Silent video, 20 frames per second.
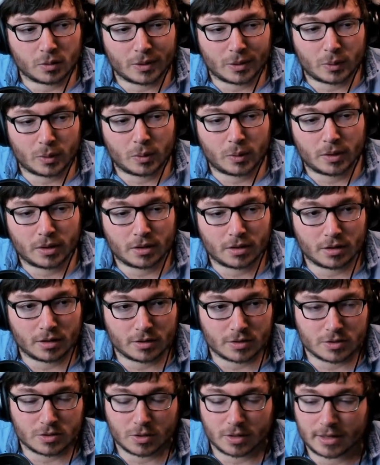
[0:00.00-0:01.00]
Quick.
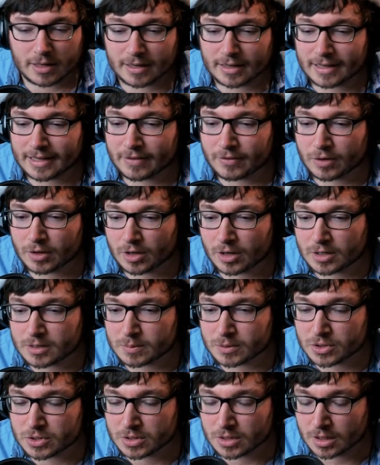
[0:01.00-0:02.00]
Sorry, I didn't give you guys
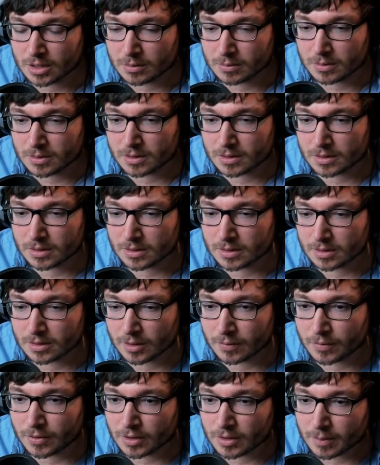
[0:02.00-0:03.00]
much time.
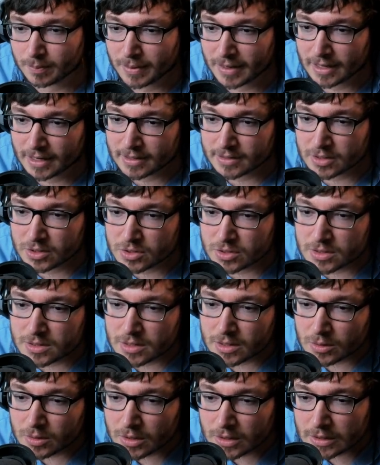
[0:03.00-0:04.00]
Hopefully you're paying attention
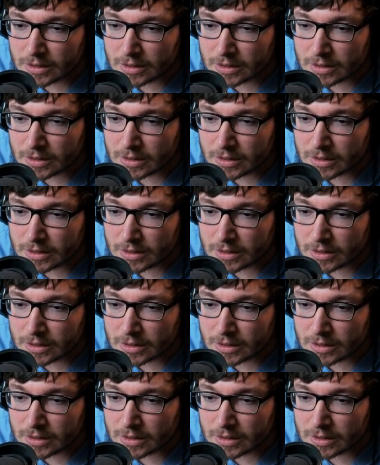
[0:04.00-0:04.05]
still.